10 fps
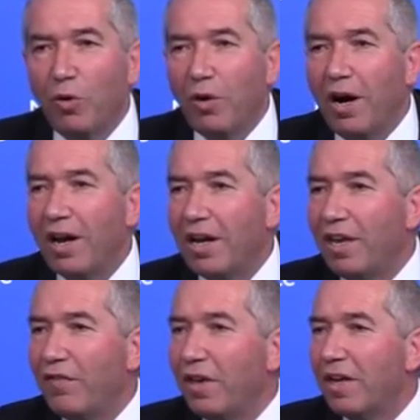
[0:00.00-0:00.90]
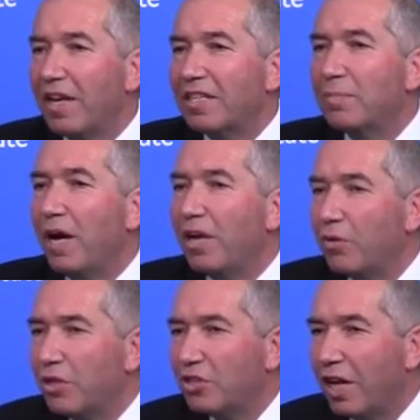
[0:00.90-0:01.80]
who are living next by
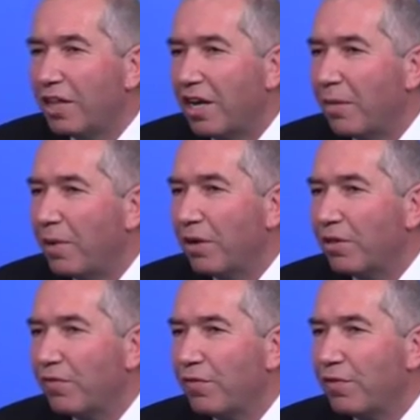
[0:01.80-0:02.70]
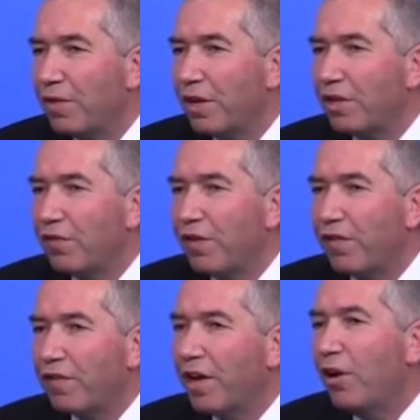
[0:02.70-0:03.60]
to each other about
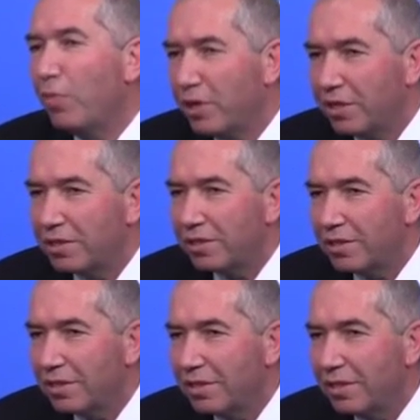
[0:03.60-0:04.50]
35 kilometers.